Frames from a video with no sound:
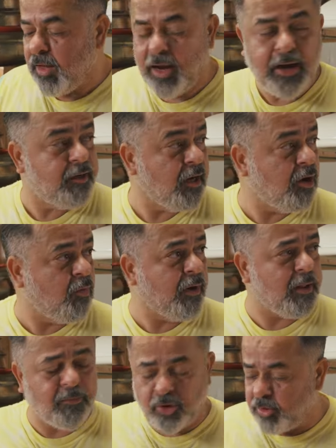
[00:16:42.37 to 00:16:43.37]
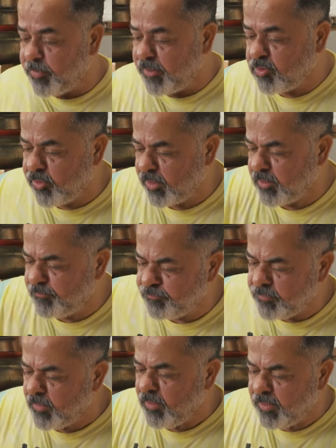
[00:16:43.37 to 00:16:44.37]
And now what I'm going to be doing
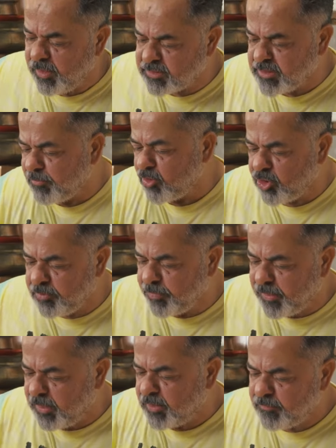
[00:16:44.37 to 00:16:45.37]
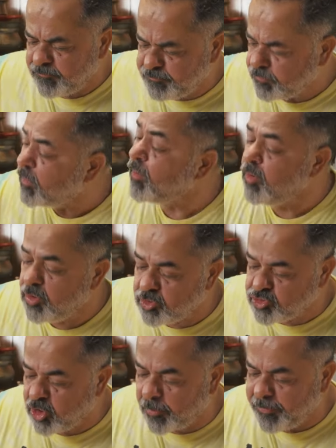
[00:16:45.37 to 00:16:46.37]
is I'm going to be
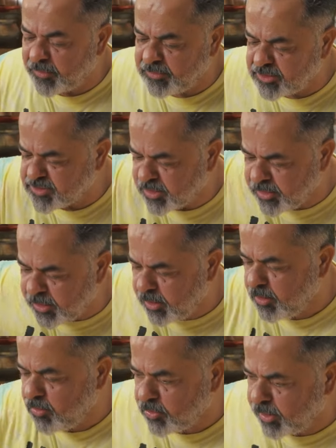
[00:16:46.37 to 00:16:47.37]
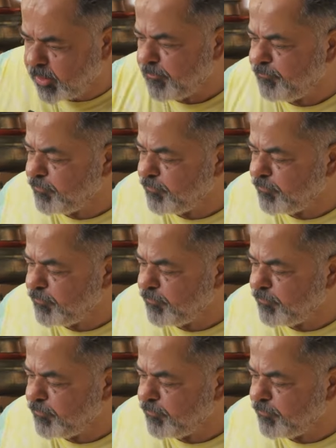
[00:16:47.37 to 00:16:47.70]
dropping this in here, okay.